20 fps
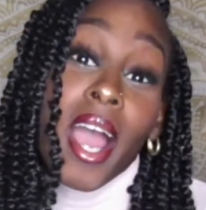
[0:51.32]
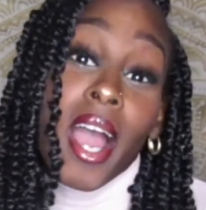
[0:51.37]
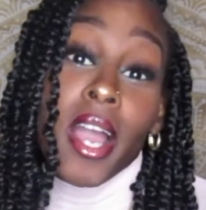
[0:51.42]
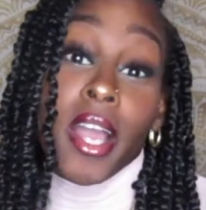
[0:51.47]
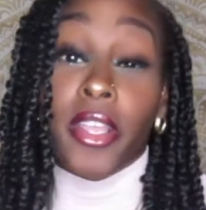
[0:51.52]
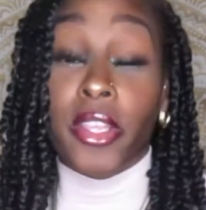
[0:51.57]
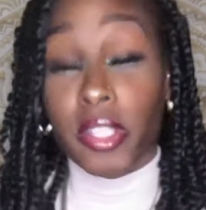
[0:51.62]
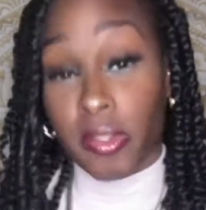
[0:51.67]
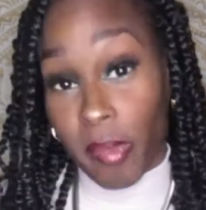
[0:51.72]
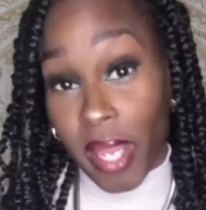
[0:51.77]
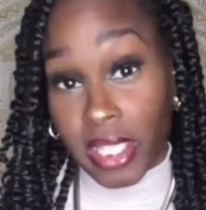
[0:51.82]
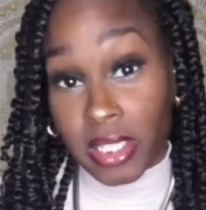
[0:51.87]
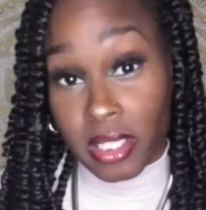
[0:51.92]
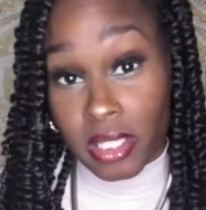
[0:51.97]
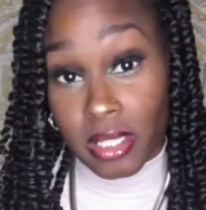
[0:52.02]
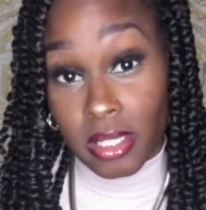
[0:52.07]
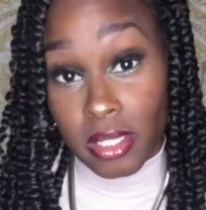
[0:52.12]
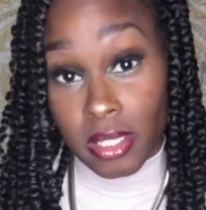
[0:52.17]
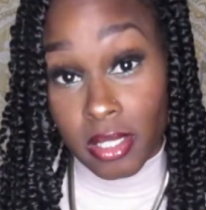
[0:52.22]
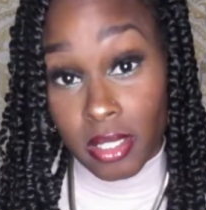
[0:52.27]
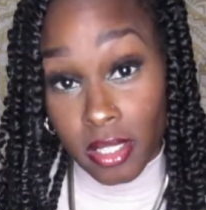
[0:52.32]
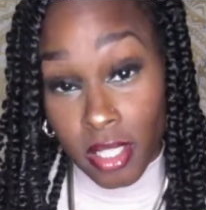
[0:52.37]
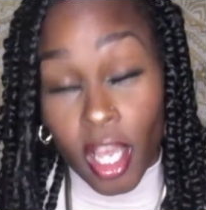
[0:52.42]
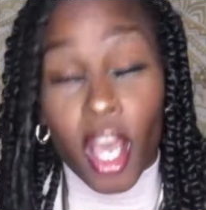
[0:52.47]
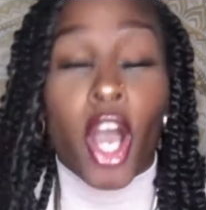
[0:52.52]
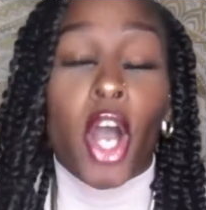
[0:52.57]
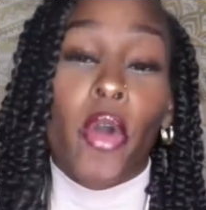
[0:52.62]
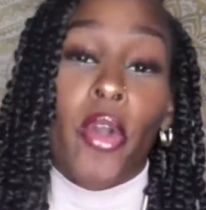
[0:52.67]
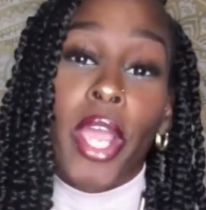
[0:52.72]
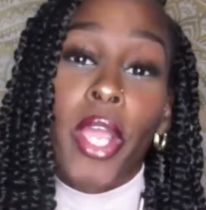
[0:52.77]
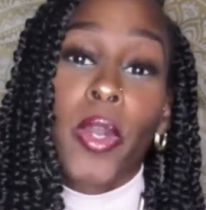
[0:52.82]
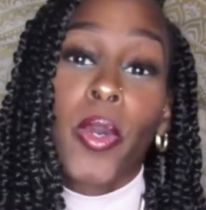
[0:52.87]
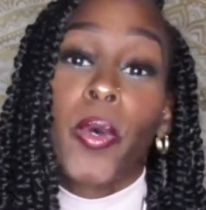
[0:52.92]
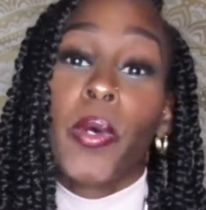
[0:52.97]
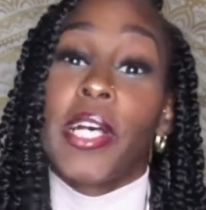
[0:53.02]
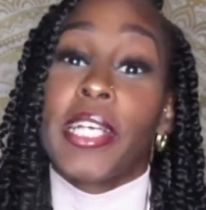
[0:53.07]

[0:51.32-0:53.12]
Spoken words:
You smashed it. Okay, cool.